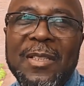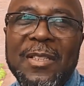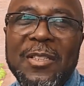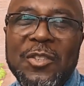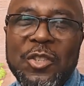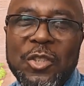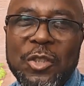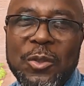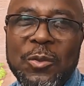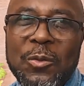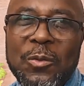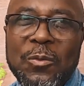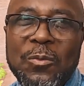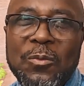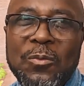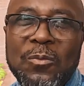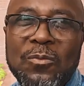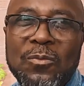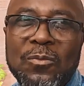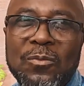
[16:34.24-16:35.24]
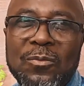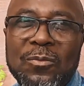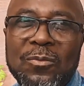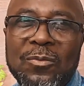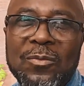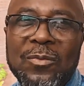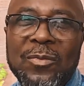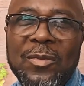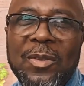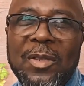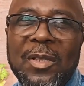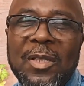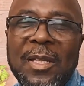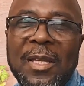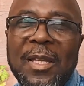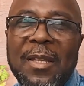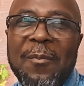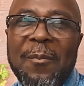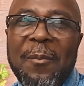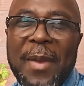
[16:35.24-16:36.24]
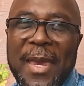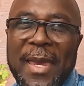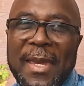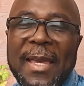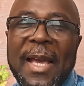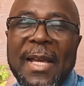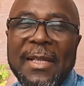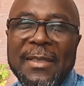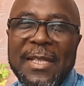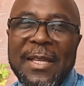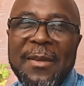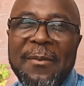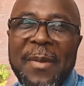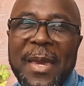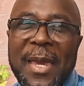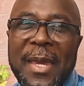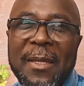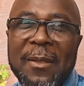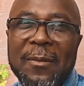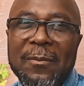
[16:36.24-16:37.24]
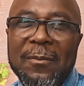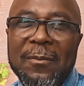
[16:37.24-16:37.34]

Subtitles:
June, May. I'll say May.